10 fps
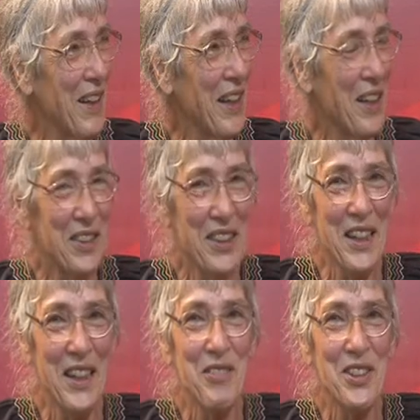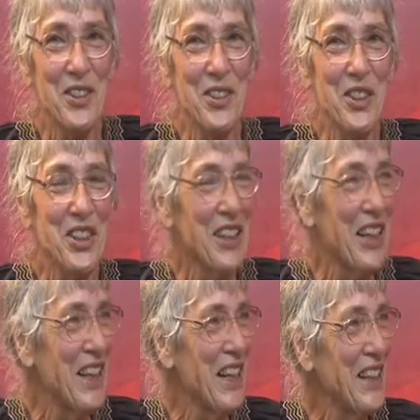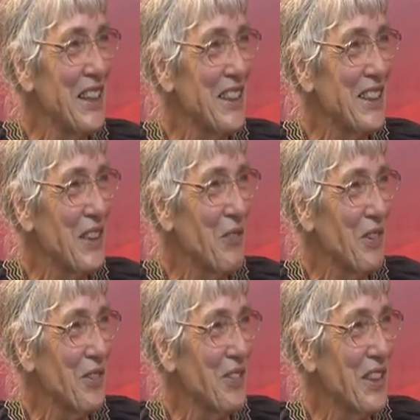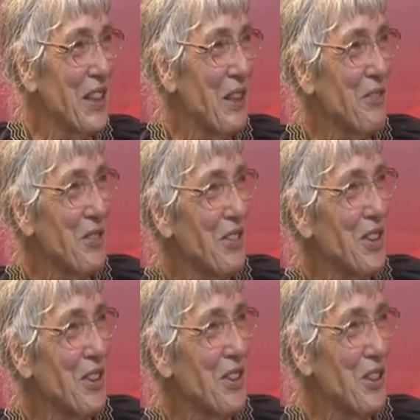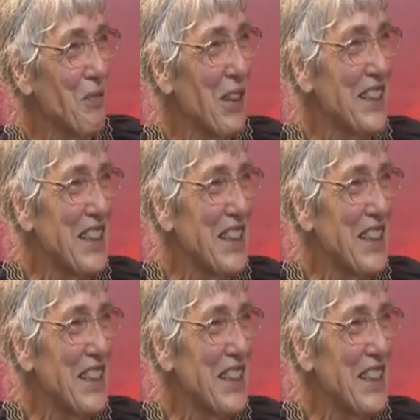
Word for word: how can I research a Ghanaian? It's difficult enough to research a West